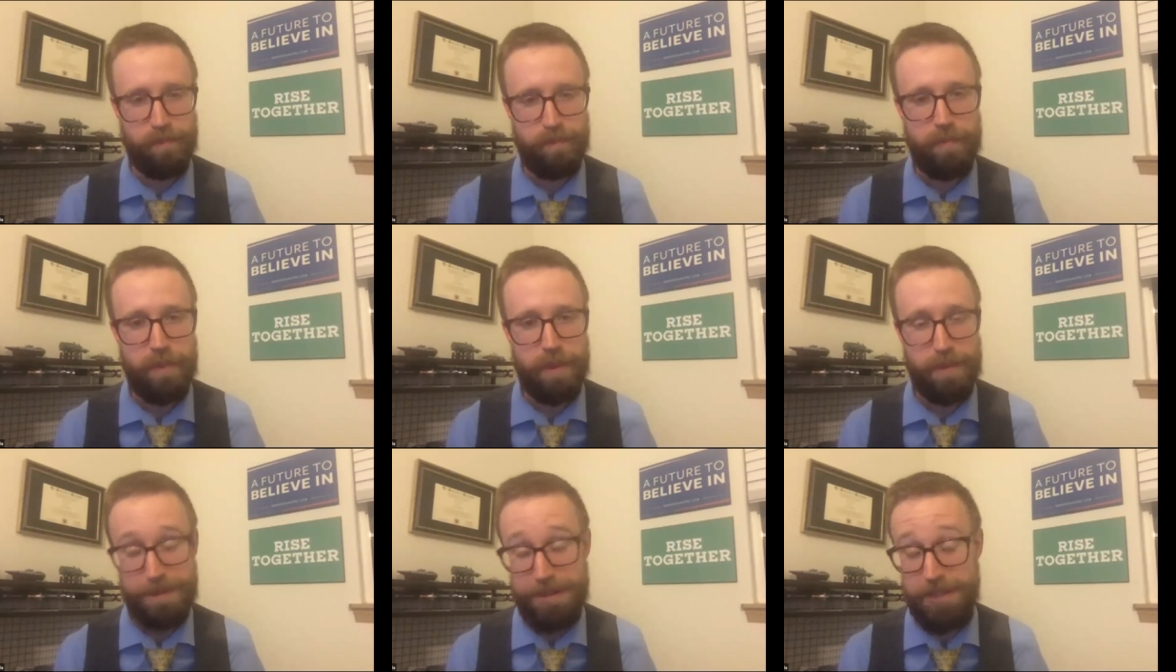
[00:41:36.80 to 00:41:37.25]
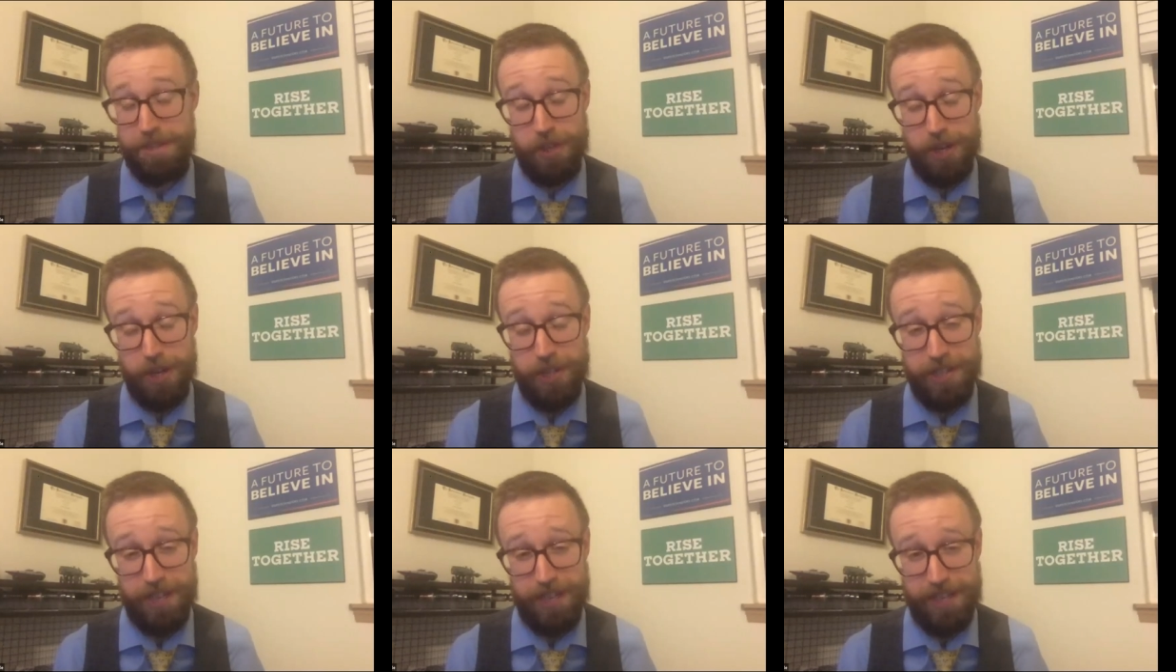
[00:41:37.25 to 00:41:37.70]
That makes a lot
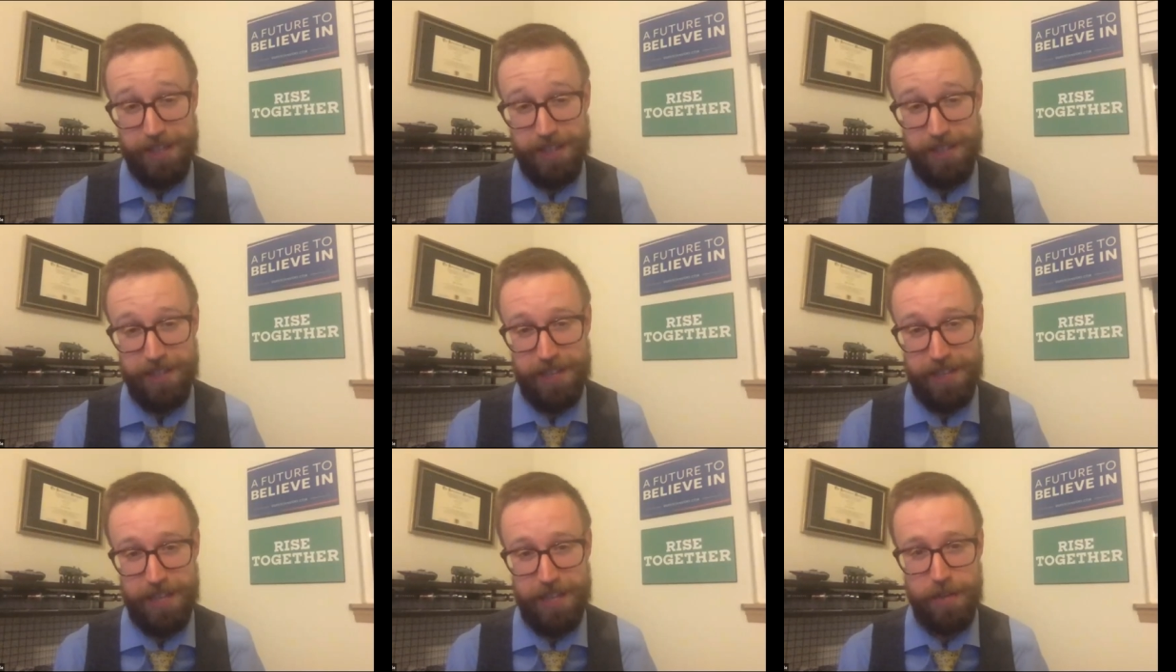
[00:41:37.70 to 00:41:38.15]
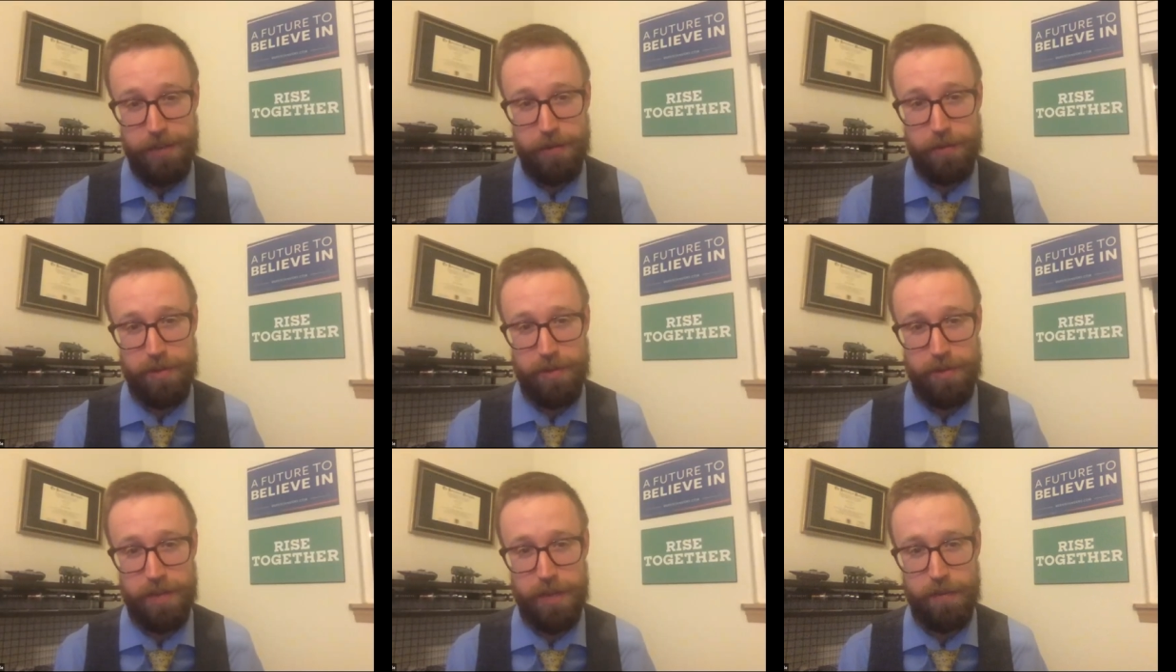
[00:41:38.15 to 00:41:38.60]
of sense. Thank you.
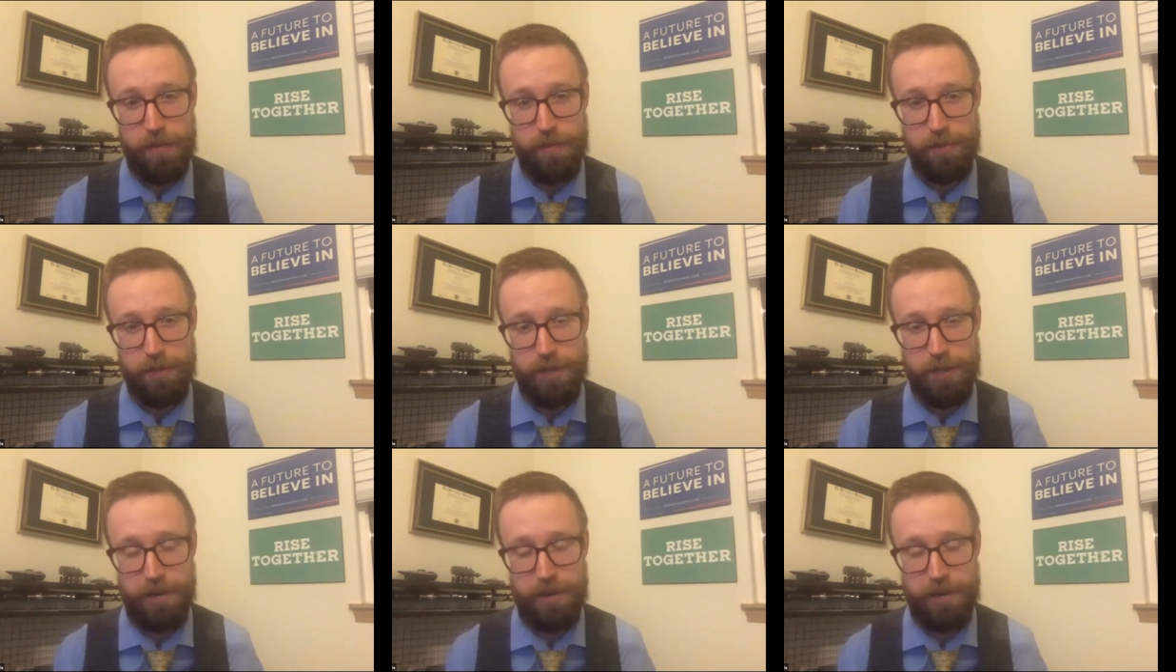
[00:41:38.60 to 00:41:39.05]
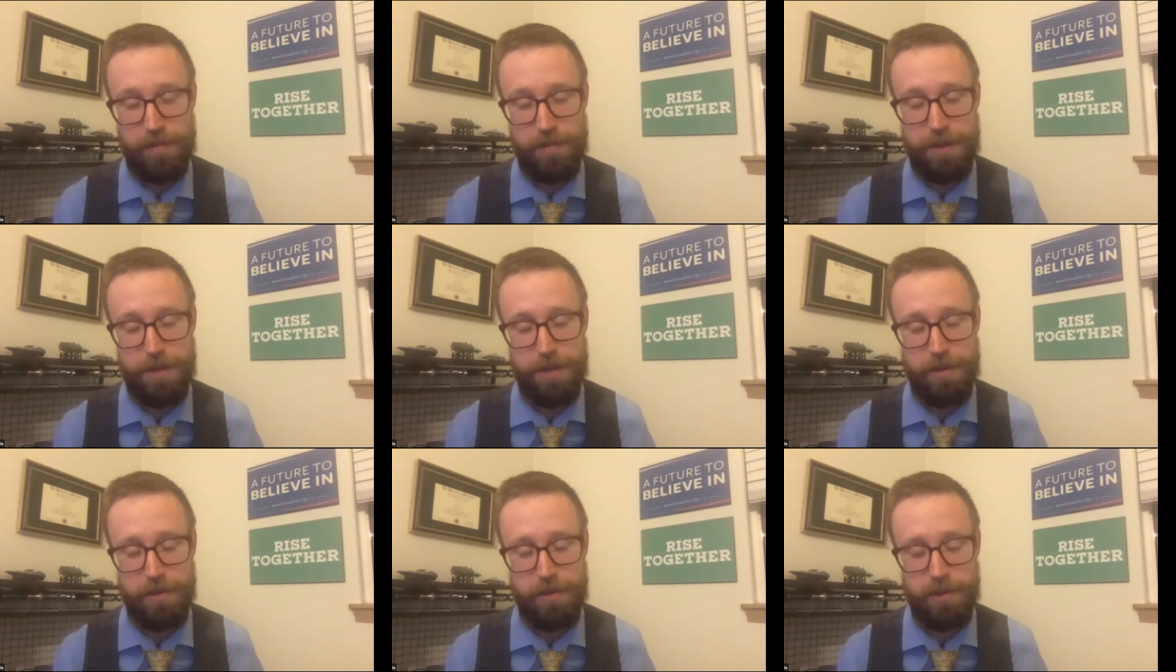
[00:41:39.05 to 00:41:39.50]
Thank you for sharing
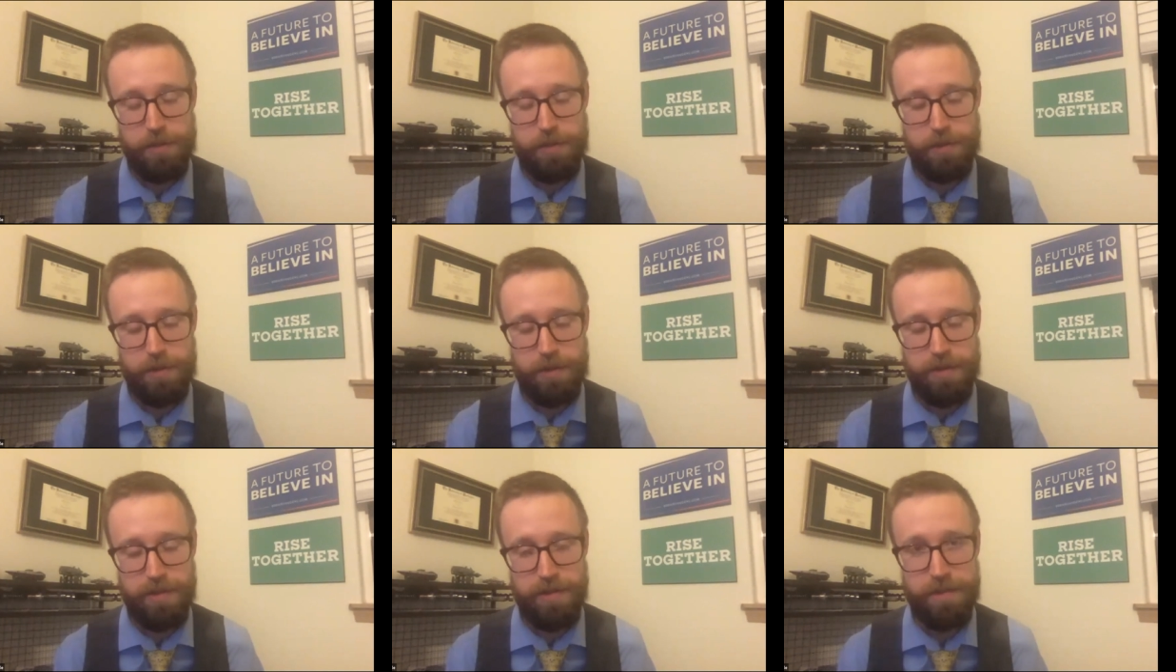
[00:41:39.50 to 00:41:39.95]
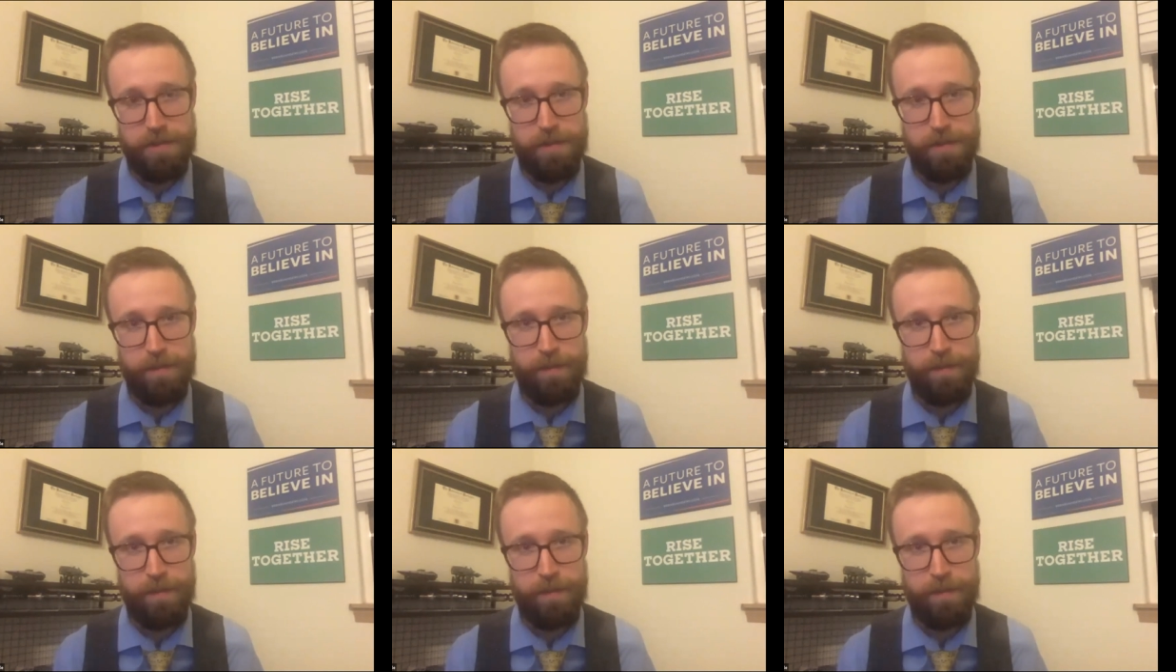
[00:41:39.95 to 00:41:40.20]
about your experience.